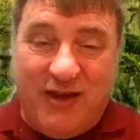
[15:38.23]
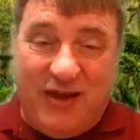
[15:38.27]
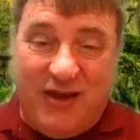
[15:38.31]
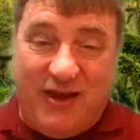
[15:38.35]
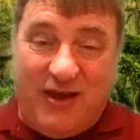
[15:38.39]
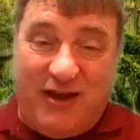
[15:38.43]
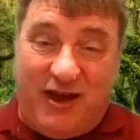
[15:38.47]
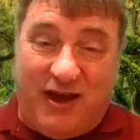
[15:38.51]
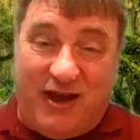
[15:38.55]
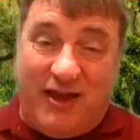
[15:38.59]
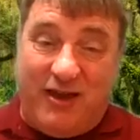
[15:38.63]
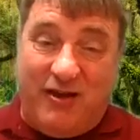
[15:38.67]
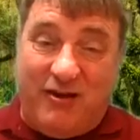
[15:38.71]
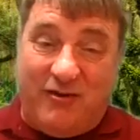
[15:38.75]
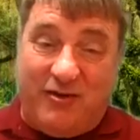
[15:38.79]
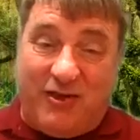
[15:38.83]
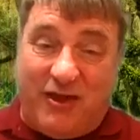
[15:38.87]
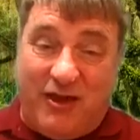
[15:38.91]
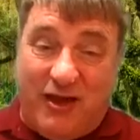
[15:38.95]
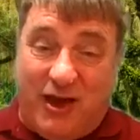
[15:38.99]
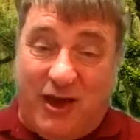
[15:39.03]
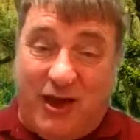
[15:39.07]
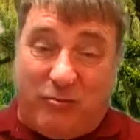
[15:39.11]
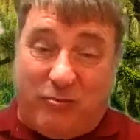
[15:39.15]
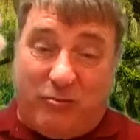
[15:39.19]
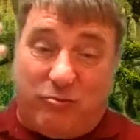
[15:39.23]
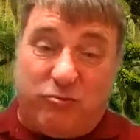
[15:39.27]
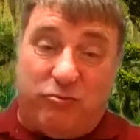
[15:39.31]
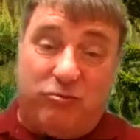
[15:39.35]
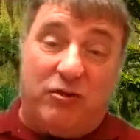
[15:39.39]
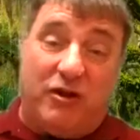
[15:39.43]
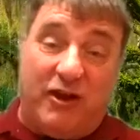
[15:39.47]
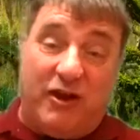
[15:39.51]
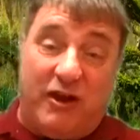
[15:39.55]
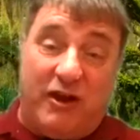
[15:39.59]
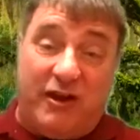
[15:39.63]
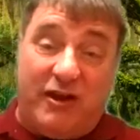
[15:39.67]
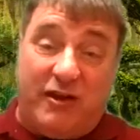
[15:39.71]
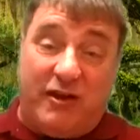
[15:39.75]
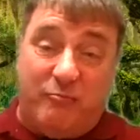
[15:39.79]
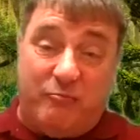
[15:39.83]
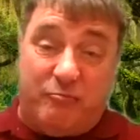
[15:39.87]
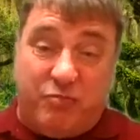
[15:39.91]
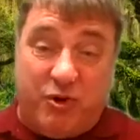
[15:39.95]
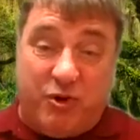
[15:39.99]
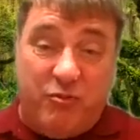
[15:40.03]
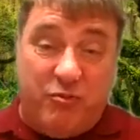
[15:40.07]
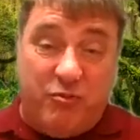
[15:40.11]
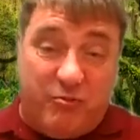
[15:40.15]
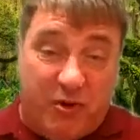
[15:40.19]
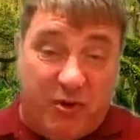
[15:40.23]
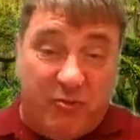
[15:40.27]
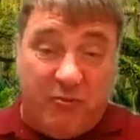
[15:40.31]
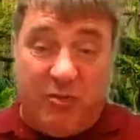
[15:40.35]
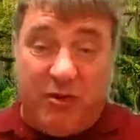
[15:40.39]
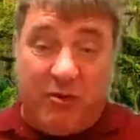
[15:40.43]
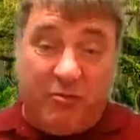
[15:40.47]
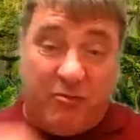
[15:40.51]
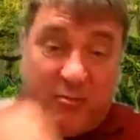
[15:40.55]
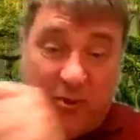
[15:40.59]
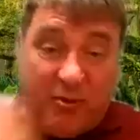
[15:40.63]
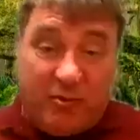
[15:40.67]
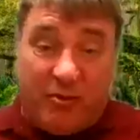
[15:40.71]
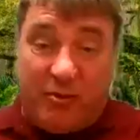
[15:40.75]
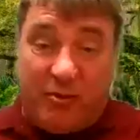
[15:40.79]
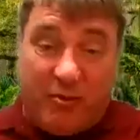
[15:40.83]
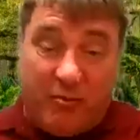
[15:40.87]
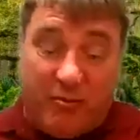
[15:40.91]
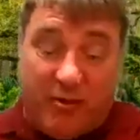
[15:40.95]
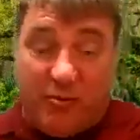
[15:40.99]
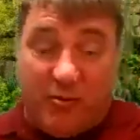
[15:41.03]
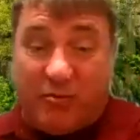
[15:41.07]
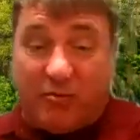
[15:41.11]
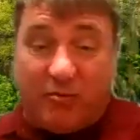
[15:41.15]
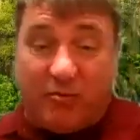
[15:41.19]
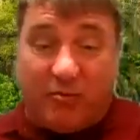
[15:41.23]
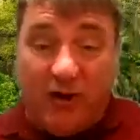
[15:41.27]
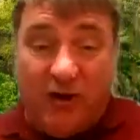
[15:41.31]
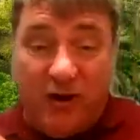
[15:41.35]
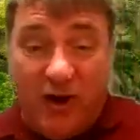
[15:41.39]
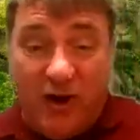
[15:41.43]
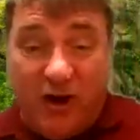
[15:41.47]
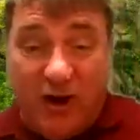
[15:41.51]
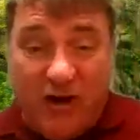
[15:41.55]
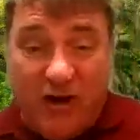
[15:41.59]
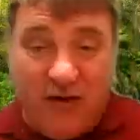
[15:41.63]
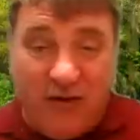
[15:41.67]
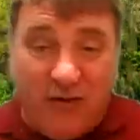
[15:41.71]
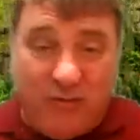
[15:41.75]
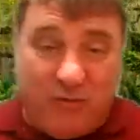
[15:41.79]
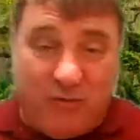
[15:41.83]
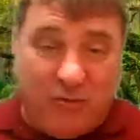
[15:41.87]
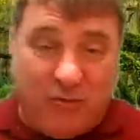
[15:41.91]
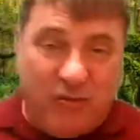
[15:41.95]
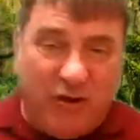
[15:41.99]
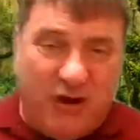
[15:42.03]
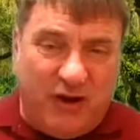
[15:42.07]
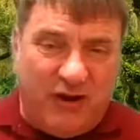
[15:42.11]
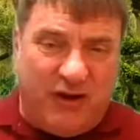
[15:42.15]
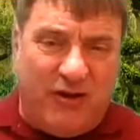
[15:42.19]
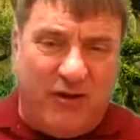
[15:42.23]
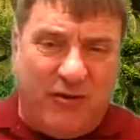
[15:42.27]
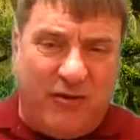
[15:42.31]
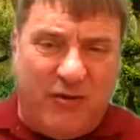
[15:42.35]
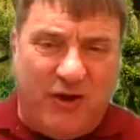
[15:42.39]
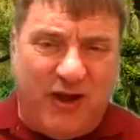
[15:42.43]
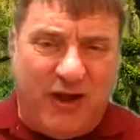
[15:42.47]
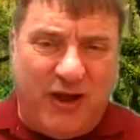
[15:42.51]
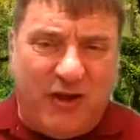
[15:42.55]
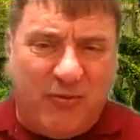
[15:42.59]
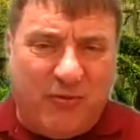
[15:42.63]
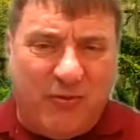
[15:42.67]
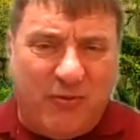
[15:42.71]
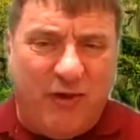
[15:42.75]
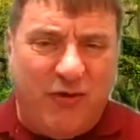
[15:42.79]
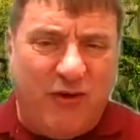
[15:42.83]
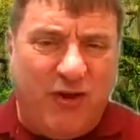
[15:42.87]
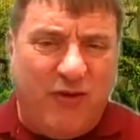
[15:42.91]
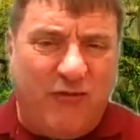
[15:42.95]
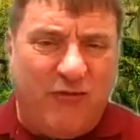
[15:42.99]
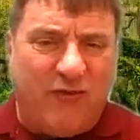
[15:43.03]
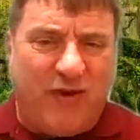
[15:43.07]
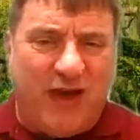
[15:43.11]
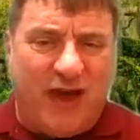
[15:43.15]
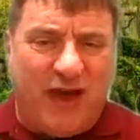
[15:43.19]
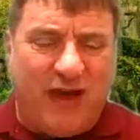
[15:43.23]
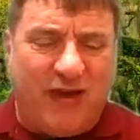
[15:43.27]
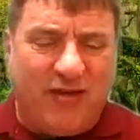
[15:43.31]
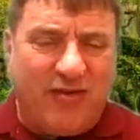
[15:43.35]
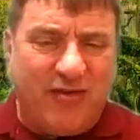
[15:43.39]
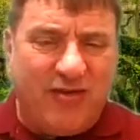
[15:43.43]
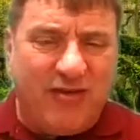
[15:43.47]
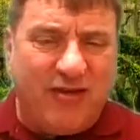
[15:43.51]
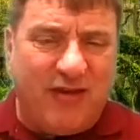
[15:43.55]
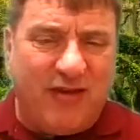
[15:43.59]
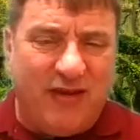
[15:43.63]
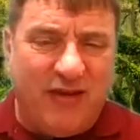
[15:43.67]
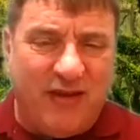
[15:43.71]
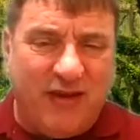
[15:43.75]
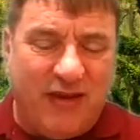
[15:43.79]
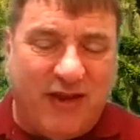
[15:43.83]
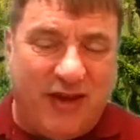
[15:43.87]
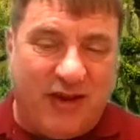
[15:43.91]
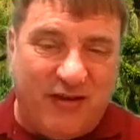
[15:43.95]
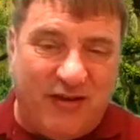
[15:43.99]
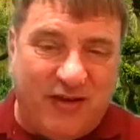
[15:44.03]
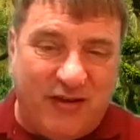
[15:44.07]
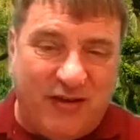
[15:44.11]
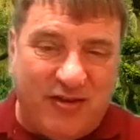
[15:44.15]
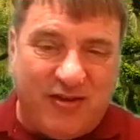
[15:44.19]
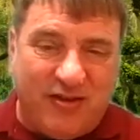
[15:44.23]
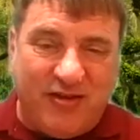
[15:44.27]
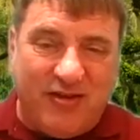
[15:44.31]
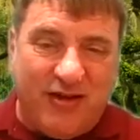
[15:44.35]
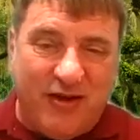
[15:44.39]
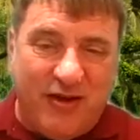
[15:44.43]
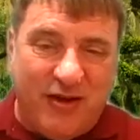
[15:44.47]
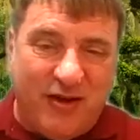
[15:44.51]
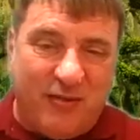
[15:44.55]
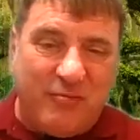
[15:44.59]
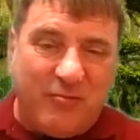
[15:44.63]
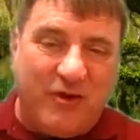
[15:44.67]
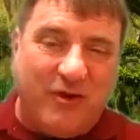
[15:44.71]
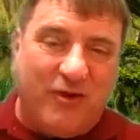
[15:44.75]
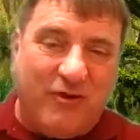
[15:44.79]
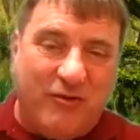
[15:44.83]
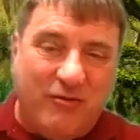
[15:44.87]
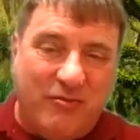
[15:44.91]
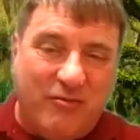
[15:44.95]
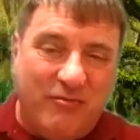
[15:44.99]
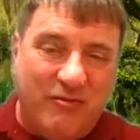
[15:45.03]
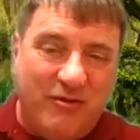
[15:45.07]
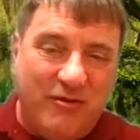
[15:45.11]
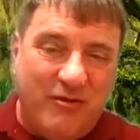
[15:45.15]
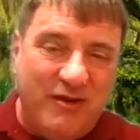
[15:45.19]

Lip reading: And I hear the guy running, boom, boom, boom, boom, boom, boom, boom, running away really fast. And I just hear him